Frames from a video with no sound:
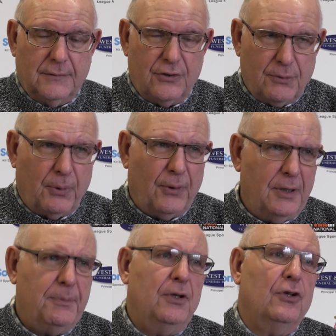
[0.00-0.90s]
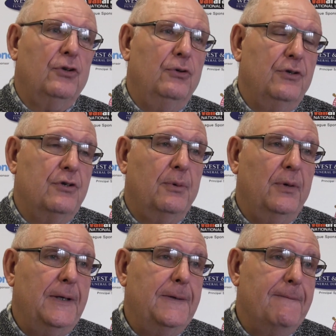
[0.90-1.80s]
disappointed, but not too
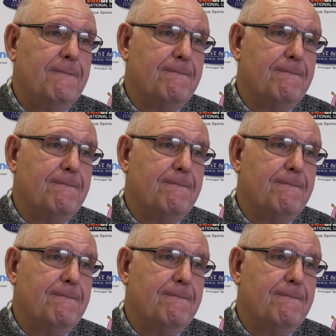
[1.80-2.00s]
disappointed.